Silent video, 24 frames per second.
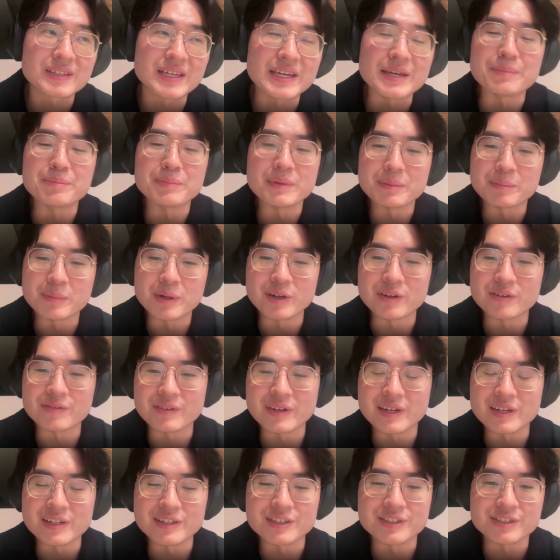keep me
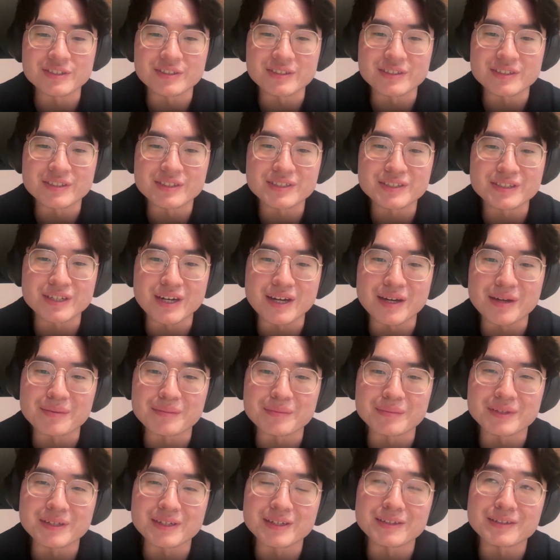motivated during this
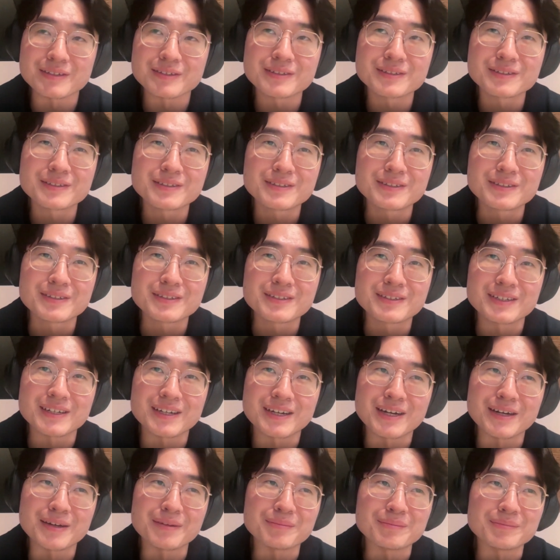time, and
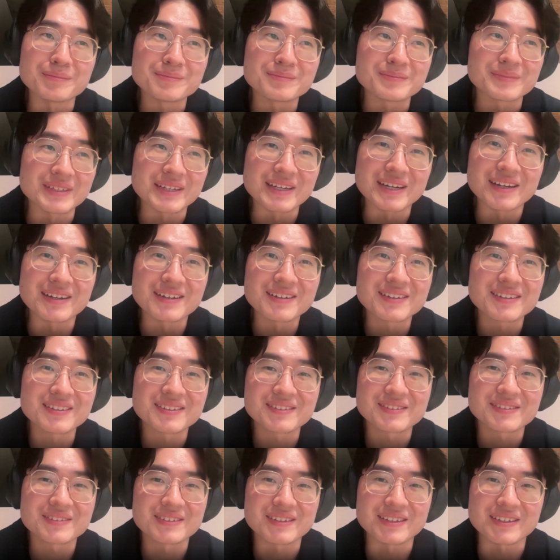yeah,
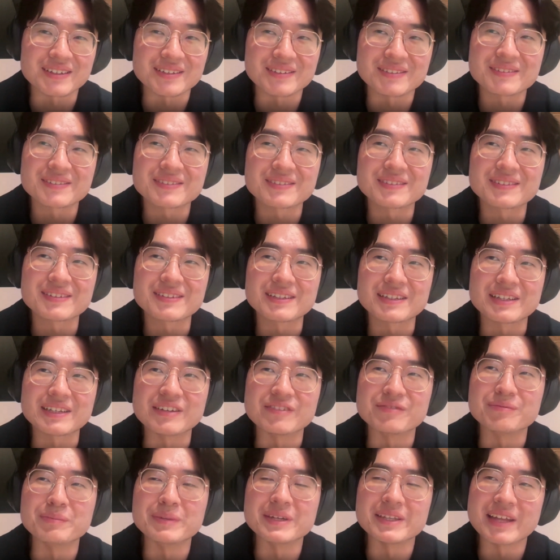like
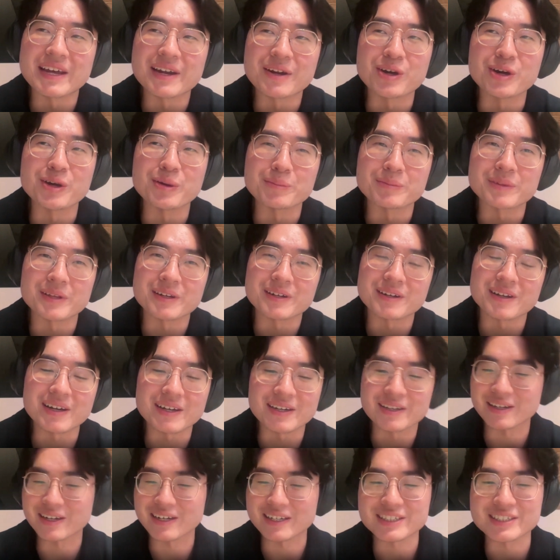give me that hope that I
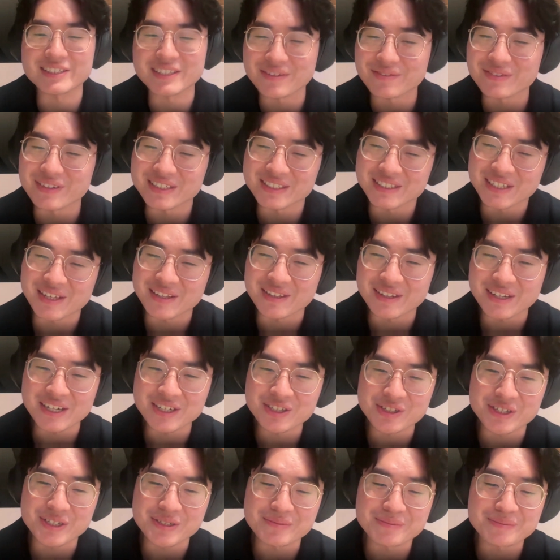can actually definitely stay in the
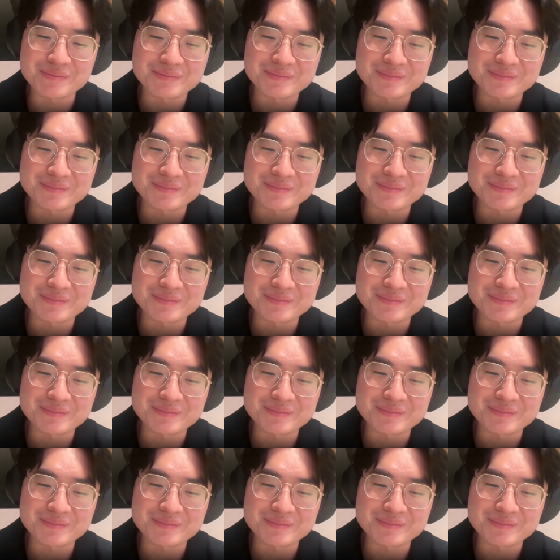country.